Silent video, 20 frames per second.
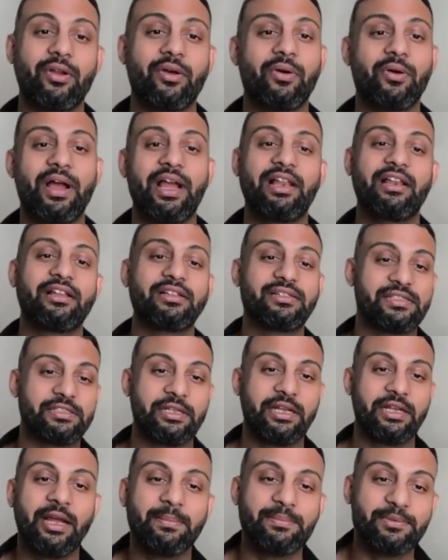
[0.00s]
no, I'll
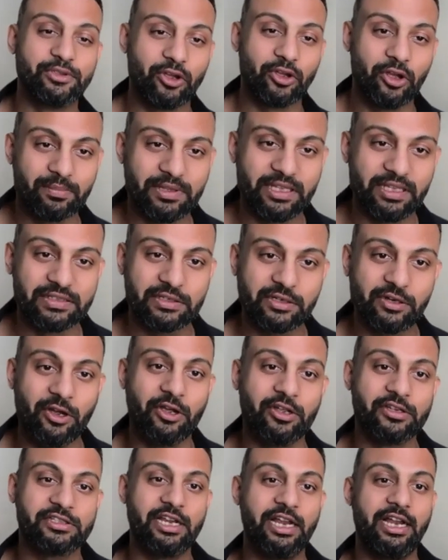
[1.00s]
absorb this
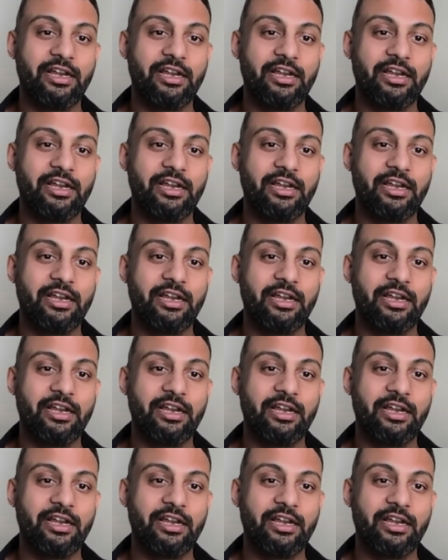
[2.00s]
cost.